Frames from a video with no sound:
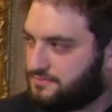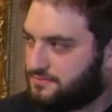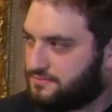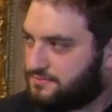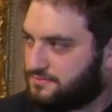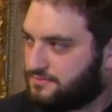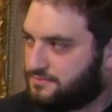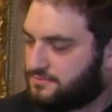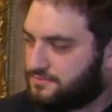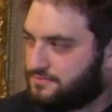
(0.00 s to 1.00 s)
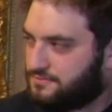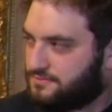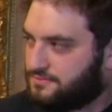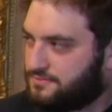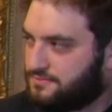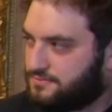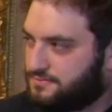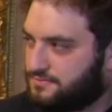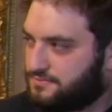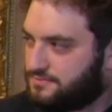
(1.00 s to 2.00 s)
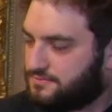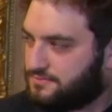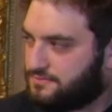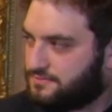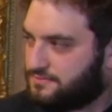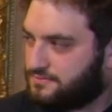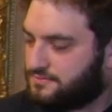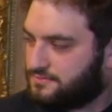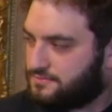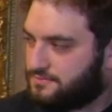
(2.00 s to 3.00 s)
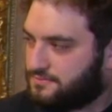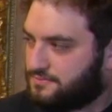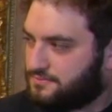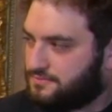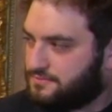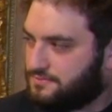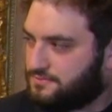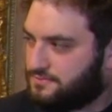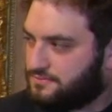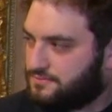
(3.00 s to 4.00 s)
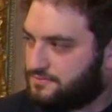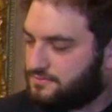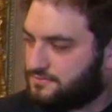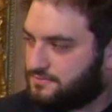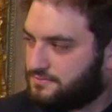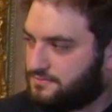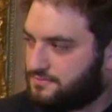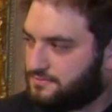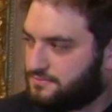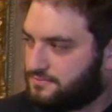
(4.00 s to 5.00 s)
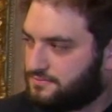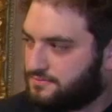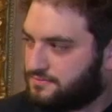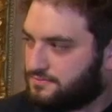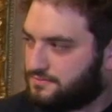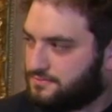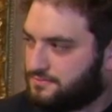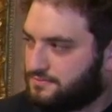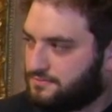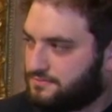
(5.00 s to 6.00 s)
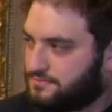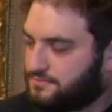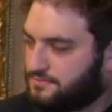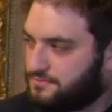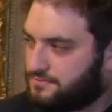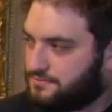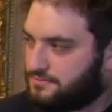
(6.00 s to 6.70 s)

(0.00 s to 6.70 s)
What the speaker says: No words are spoken by the person on screen.